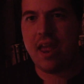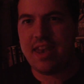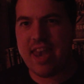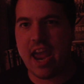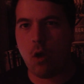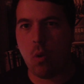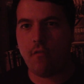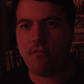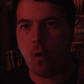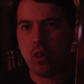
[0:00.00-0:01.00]
Now,
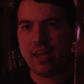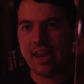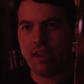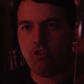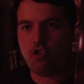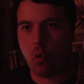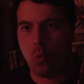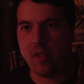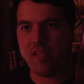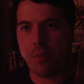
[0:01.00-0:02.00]
Fallen Angel was